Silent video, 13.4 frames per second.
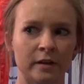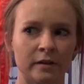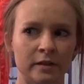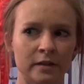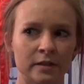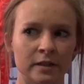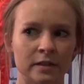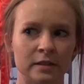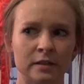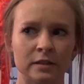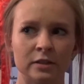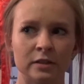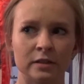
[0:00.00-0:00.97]
This
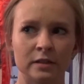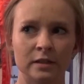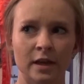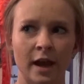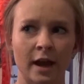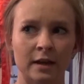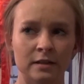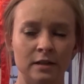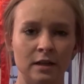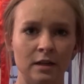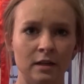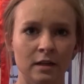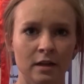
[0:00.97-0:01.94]
is just
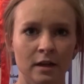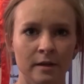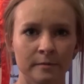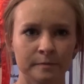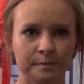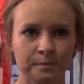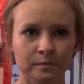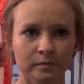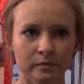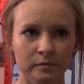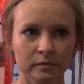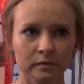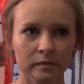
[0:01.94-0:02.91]
acting.
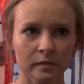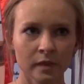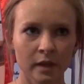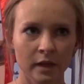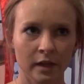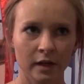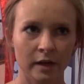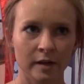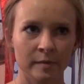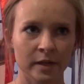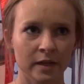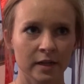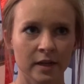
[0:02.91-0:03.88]

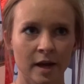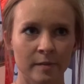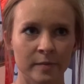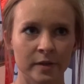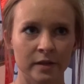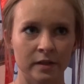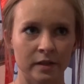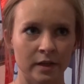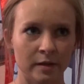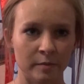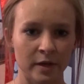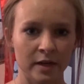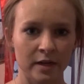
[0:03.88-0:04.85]
It can happen
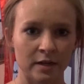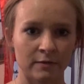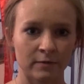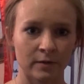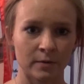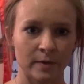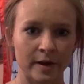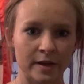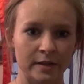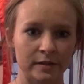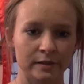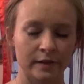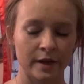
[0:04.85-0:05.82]
in many different
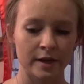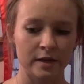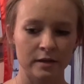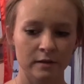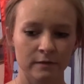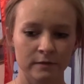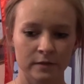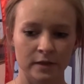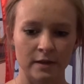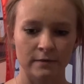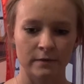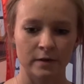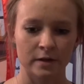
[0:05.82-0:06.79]
ways, like say
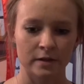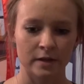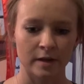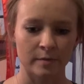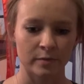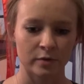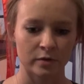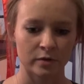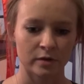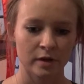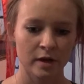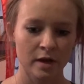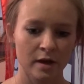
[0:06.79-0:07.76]
for example,
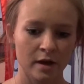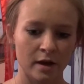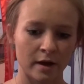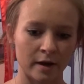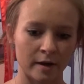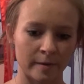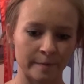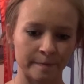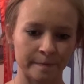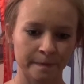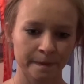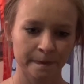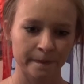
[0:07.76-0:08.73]
the
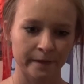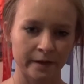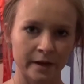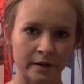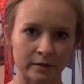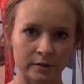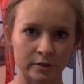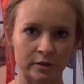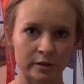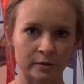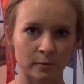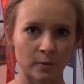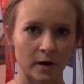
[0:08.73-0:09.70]
character's
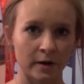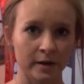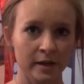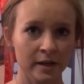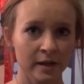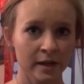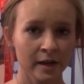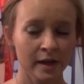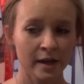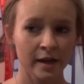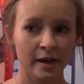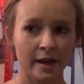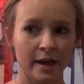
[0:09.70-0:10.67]
just walking
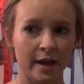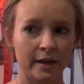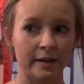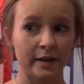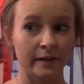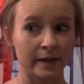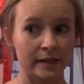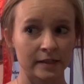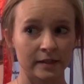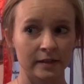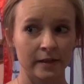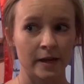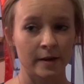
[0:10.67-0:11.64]
and they glance at
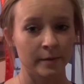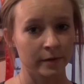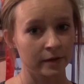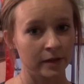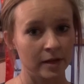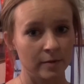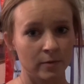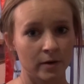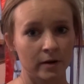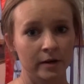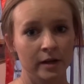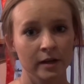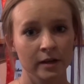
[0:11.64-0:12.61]
the camera and they keep
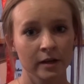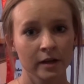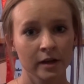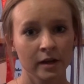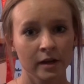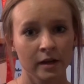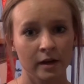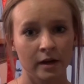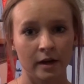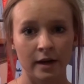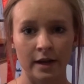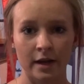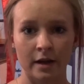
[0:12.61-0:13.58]
walking.
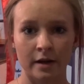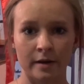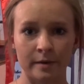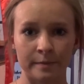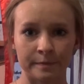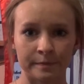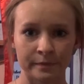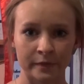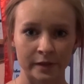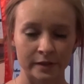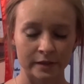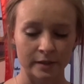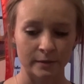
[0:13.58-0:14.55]

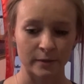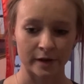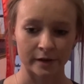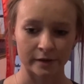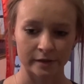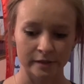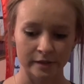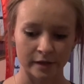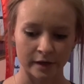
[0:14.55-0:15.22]
Let's see what else.